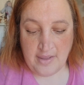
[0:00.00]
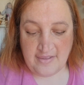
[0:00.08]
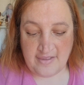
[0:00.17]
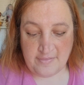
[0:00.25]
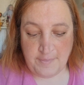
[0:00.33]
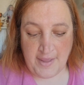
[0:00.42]

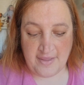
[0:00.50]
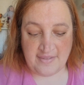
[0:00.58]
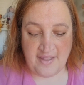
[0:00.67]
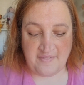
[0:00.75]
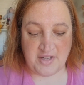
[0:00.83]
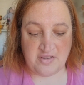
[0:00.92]
These
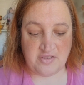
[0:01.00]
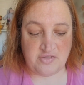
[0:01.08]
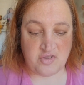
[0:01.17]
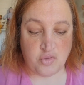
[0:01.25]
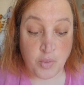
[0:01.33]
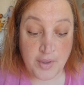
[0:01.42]
paints have an
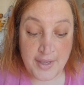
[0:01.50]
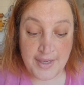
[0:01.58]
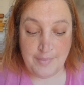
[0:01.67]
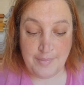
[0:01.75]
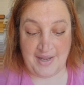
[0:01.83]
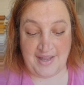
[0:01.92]

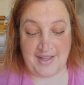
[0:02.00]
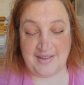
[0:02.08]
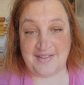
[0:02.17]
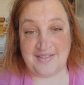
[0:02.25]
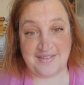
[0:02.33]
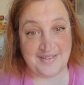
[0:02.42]
extremely,
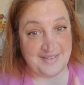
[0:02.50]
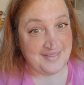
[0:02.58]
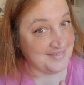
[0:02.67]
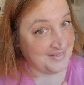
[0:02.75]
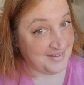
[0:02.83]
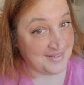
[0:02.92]

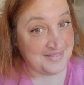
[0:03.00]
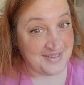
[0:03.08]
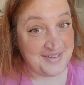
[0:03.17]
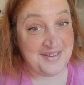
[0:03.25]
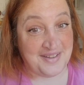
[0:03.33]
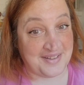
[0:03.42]

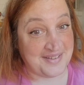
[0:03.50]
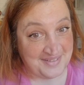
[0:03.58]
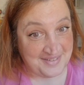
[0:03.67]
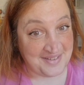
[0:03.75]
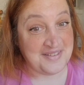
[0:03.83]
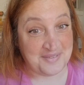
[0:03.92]
listen good,
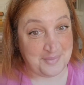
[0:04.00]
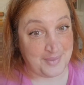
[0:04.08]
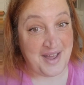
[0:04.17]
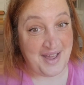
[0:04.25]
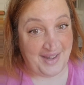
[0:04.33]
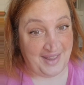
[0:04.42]
because this is
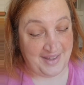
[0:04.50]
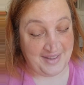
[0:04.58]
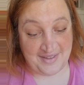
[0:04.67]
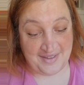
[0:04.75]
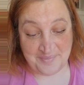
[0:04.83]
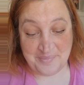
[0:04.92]
what I
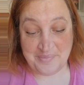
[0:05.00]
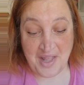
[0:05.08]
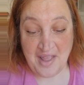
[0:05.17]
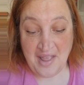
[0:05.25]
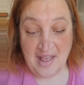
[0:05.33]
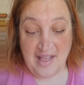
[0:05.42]
like.
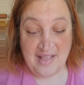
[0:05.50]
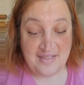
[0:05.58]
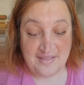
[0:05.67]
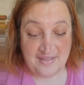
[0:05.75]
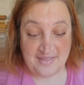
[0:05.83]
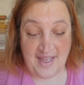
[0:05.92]

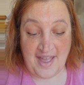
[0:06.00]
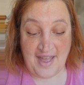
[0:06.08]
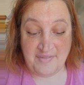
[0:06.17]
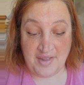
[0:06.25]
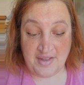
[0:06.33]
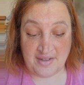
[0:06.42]
They
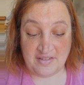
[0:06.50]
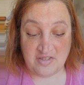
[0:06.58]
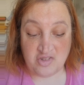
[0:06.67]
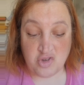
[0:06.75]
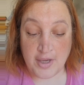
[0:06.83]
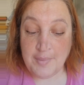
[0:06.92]
have an
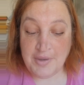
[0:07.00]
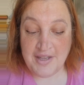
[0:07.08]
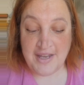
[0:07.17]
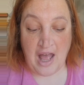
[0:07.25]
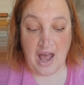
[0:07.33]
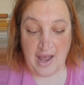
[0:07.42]

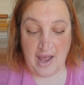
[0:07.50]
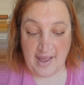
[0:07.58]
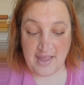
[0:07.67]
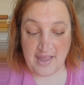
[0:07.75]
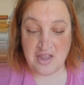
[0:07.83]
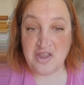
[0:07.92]
extremely
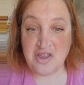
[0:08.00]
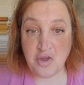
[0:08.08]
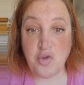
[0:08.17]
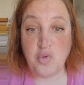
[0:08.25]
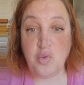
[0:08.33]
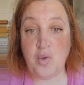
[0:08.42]
high
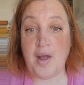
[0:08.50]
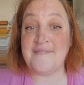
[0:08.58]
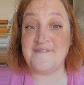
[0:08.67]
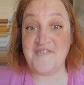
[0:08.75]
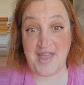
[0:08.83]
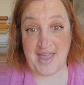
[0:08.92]

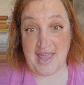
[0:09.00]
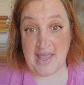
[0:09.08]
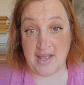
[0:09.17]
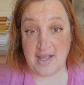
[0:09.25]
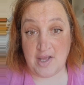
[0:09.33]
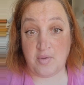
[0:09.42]

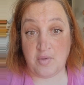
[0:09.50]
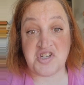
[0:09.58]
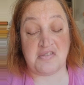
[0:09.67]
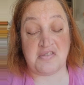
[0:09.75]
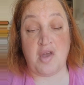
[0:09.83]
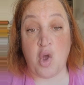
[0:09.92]
UV,
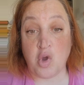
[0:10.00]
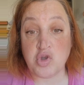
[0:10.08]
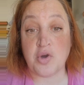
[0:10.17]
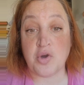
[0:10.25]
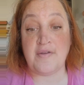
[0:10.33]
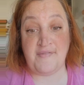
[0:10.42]
which is
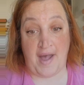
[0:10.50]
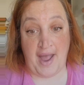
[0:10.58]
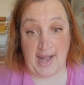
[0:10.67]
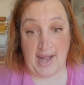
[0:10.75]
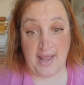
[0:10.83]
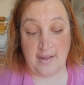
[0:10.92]

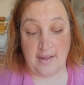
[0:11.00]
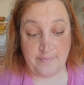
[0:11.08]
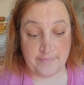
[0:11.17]
ultraviolet,